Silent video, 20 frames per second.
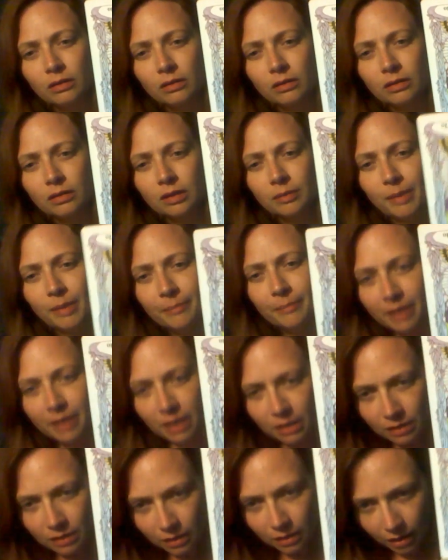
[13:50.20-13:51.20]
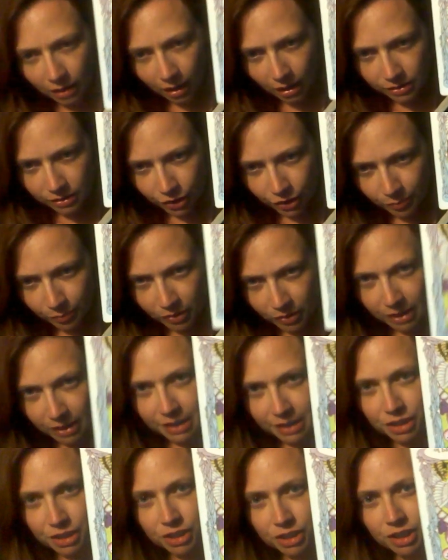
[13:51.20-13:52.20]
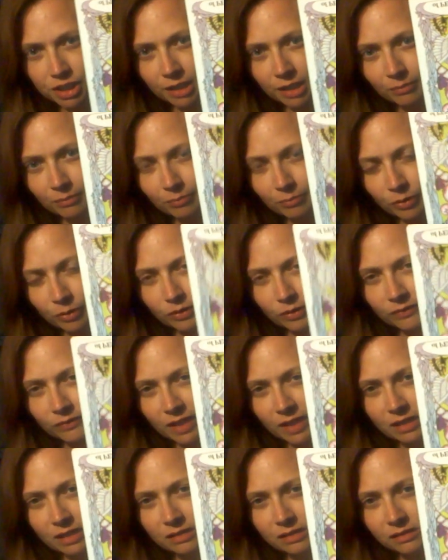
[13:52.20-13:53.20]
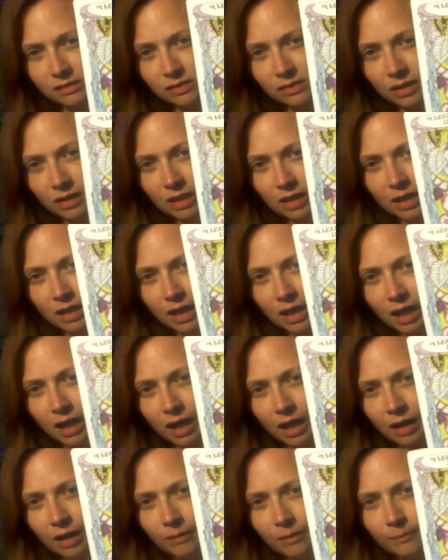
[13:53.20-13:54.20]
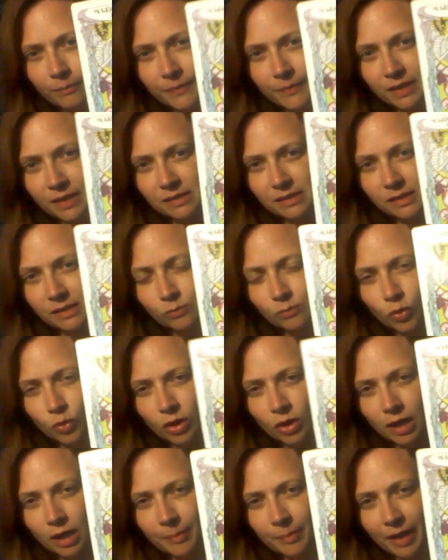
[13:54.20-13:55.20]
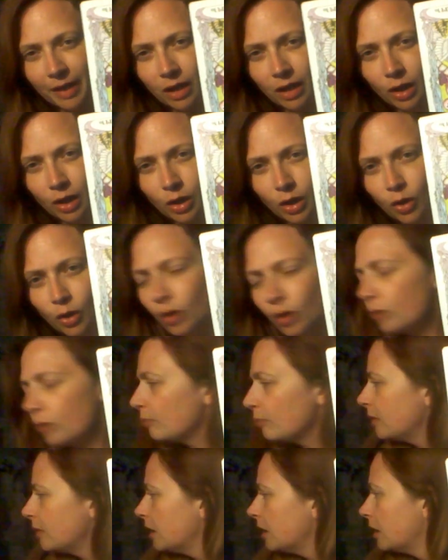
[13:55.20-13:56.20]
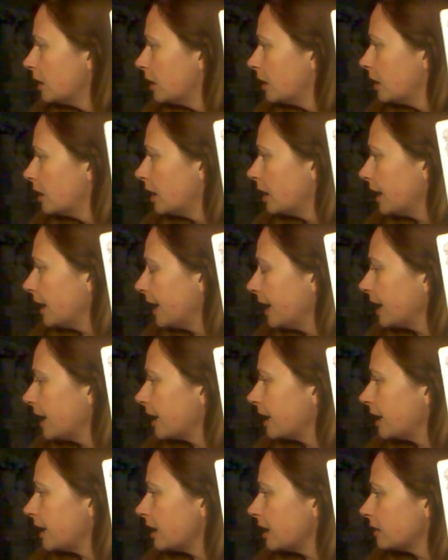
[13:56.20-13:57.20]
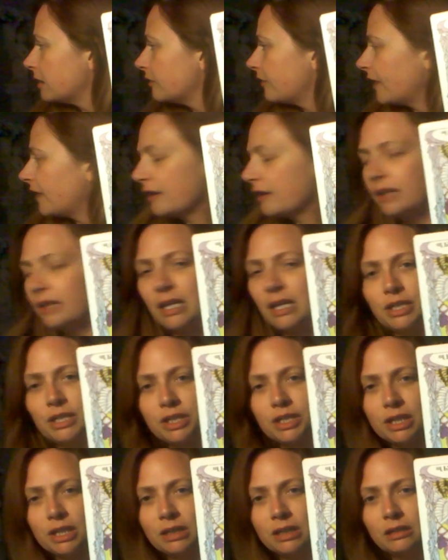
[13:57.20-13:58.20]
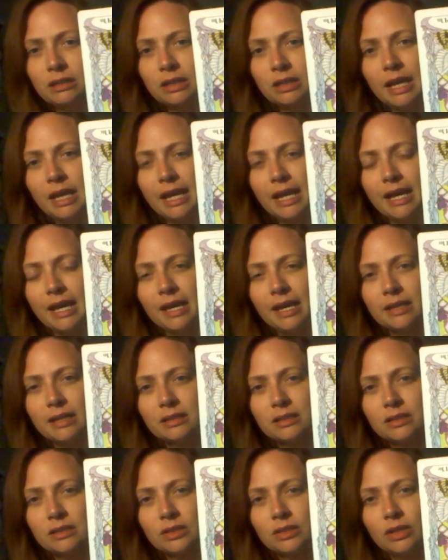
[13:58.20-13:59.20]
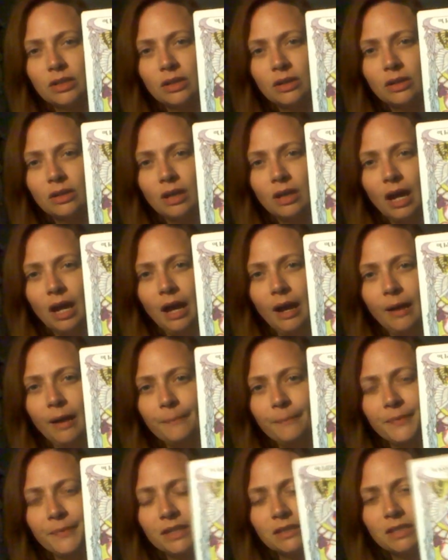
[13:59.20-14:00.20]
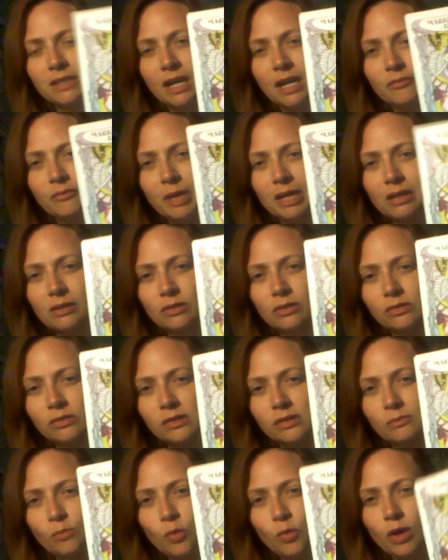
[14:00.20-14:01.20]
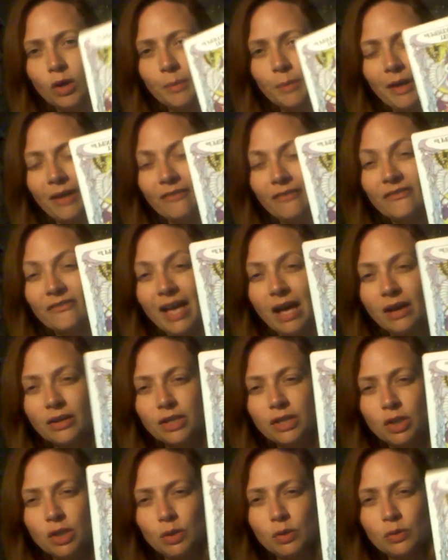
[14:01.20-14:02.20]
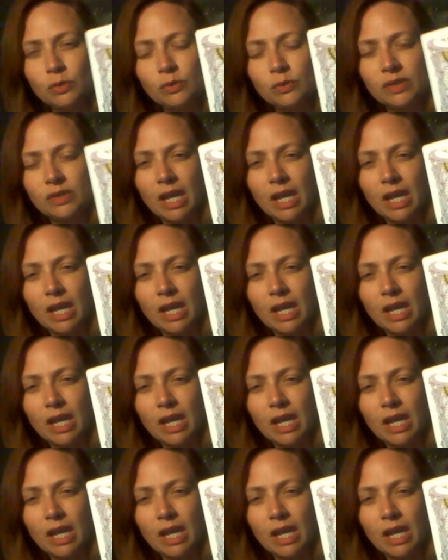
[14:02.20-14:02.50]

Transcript: commitment, a long-term relationship, both of these. This is more about home and foundation, and the Ten of Pentacles is more about values